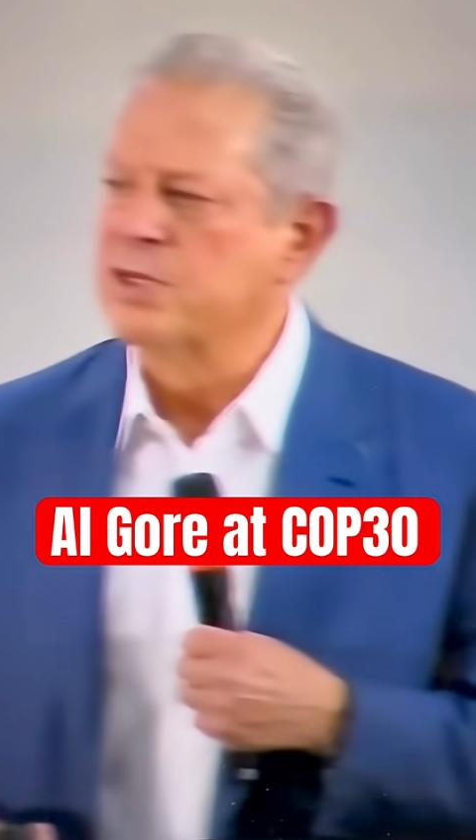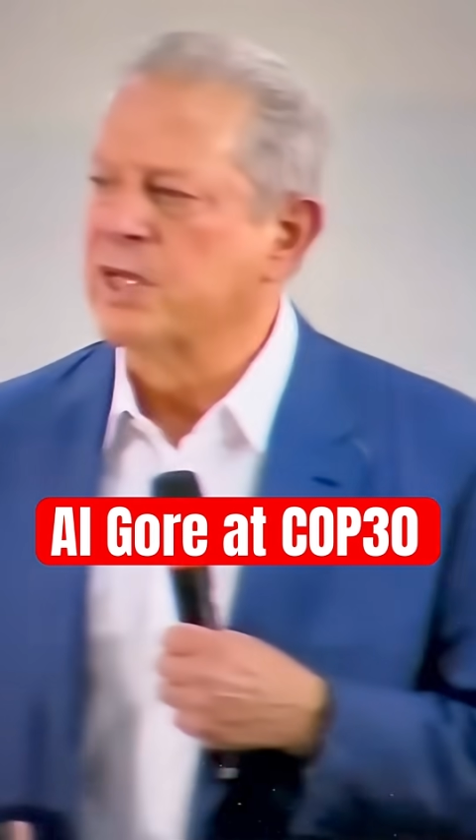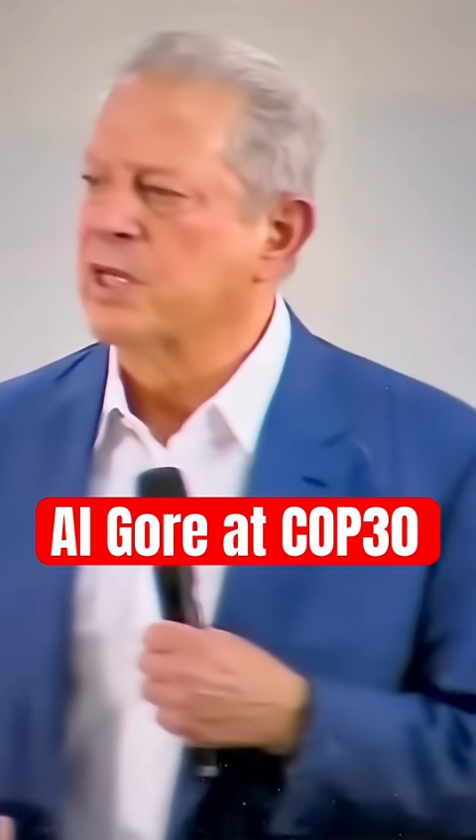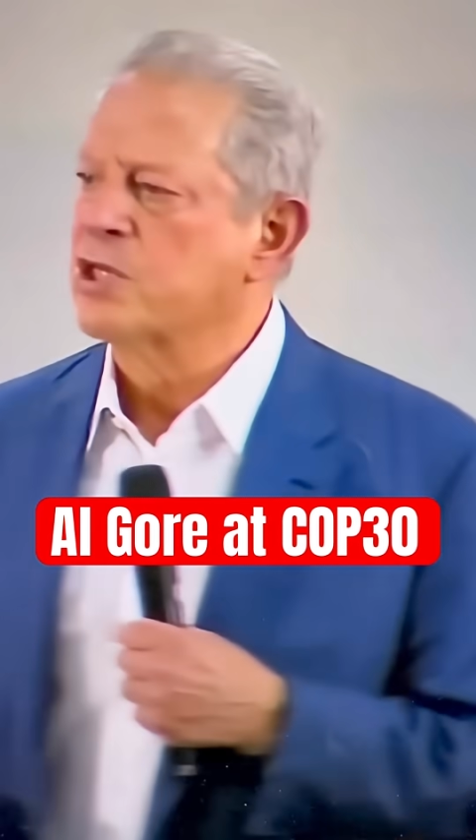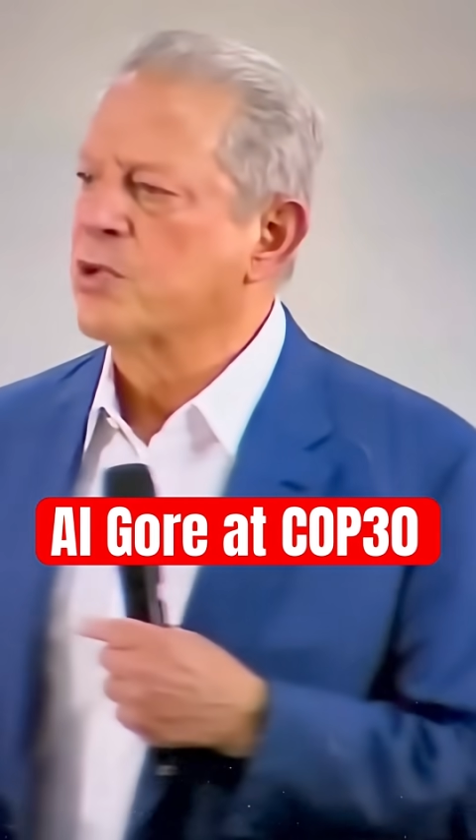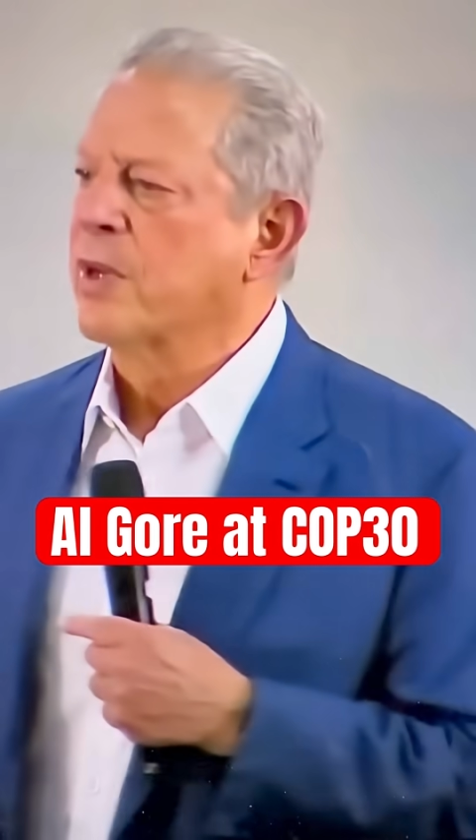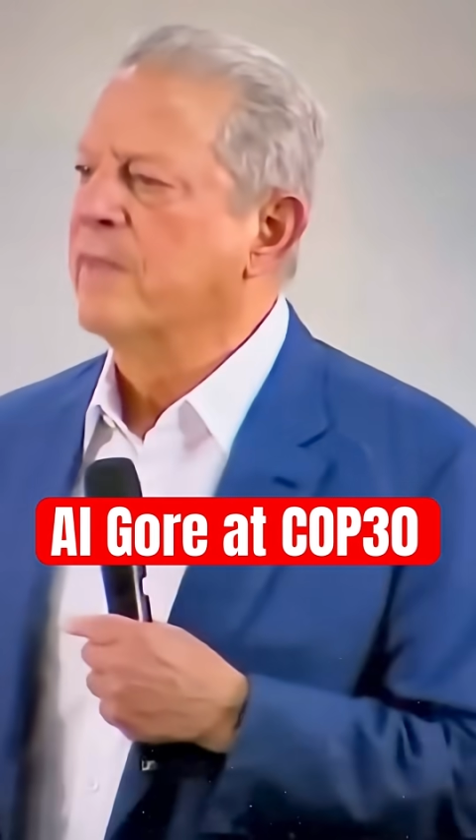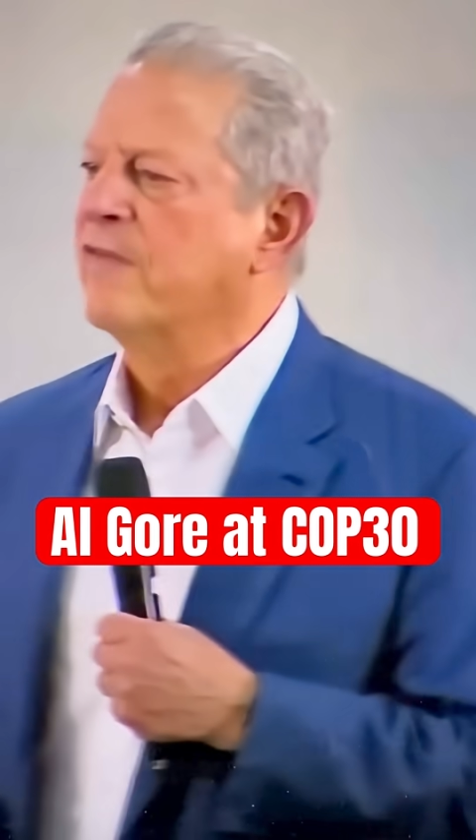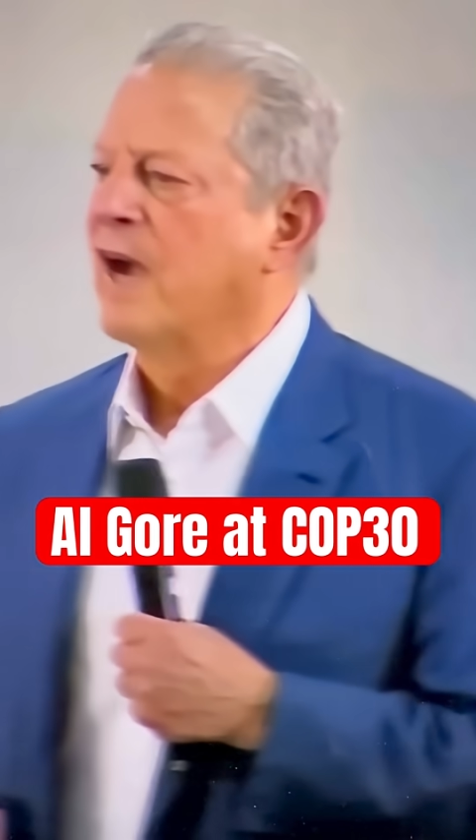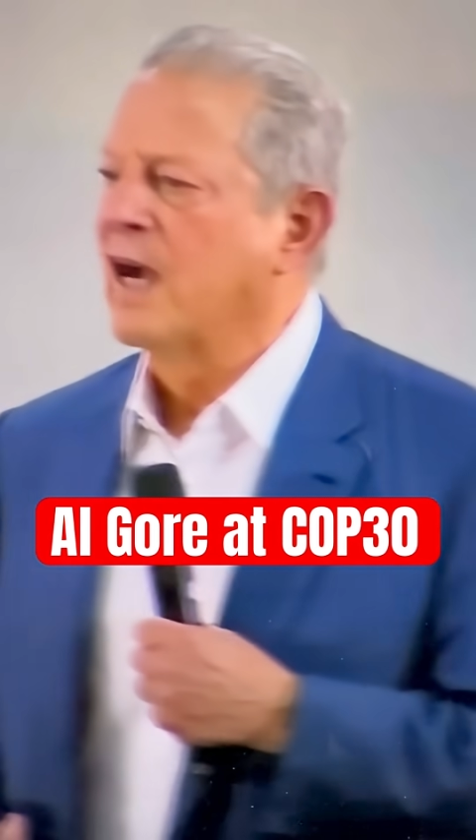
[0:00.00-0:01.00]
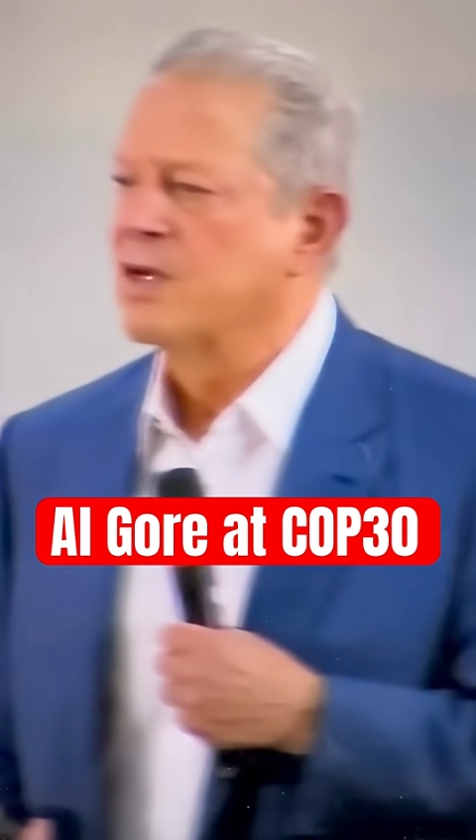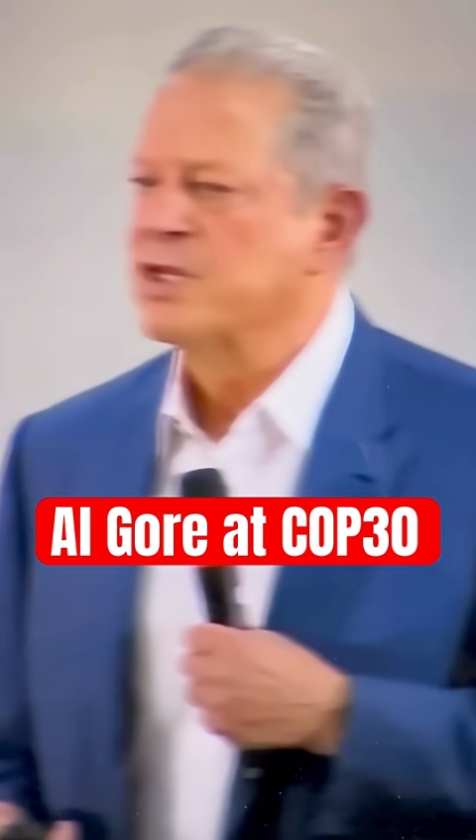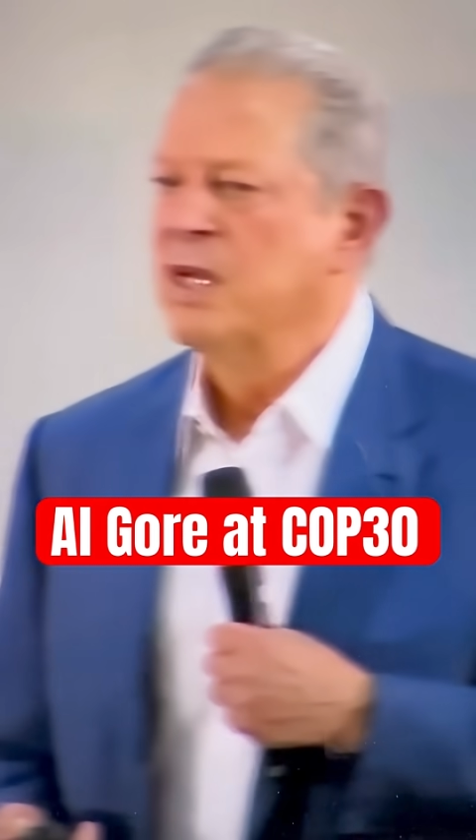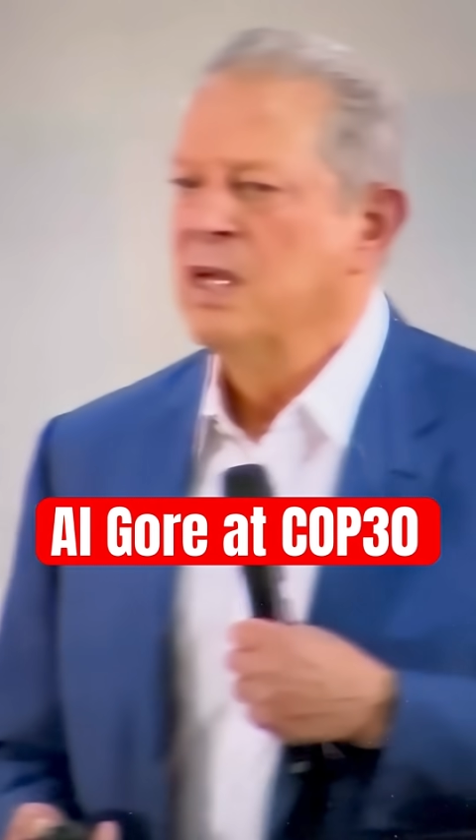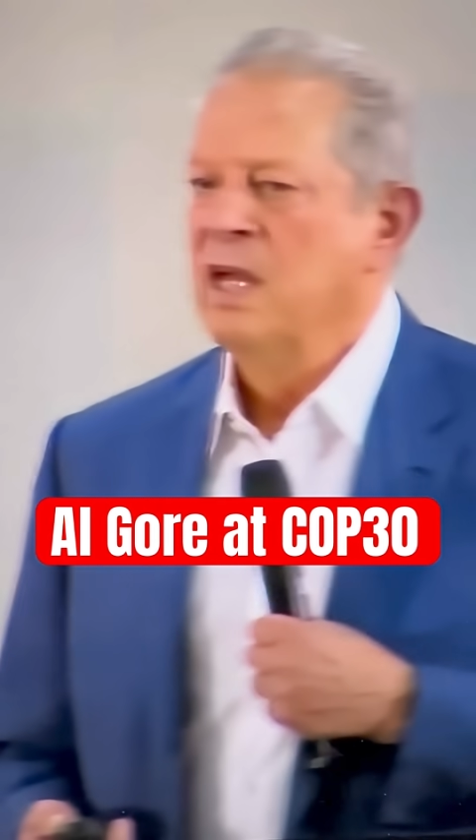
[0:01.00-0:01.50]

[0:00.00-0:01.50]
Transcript: the extreme fires